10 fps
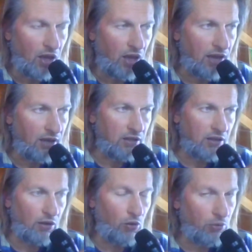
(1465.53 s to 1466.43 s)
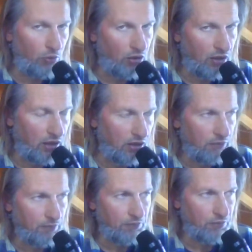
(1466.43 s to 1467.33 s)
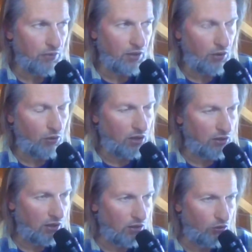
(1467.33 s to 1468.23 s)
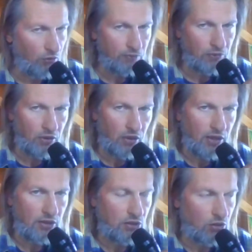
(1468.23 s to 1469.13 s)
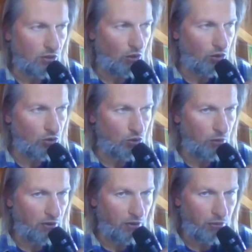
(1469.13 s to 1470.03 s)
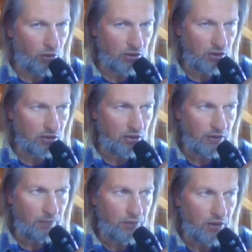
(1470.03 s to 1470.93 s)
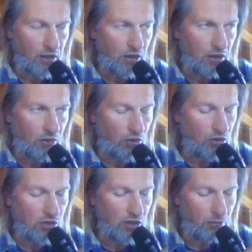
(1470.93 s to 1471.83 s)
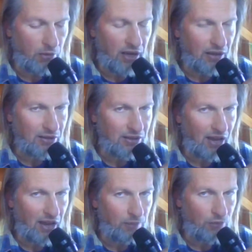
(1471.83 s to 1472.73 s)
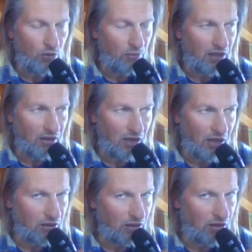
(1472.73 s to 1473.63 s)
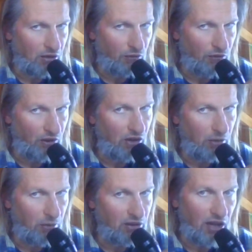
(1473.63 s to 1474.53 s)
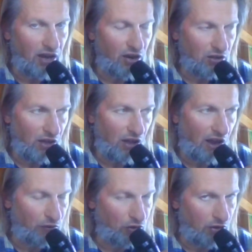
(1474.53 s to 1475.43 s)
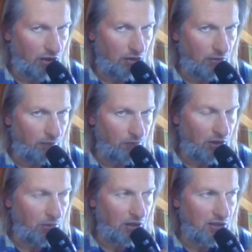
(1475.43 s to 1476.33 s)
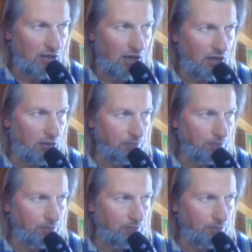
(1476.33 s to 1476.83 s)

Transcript: And one more thing that I want to tell you that's also super important. When you start playing this game, you might get feel a little bit tired after that. It means that